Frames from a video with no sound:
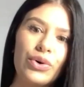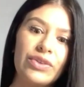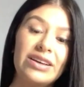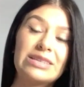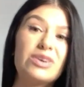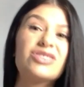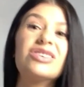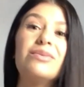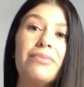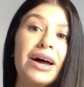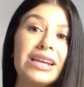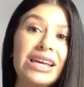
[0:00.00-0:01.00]
or especially
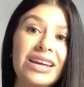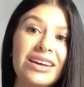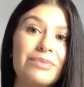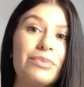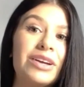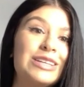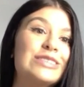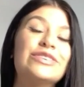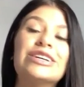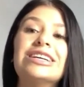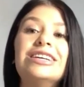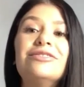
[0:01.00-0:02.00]
money is
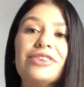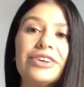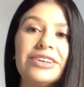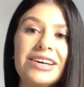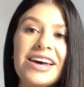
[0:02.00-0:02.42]
very evil,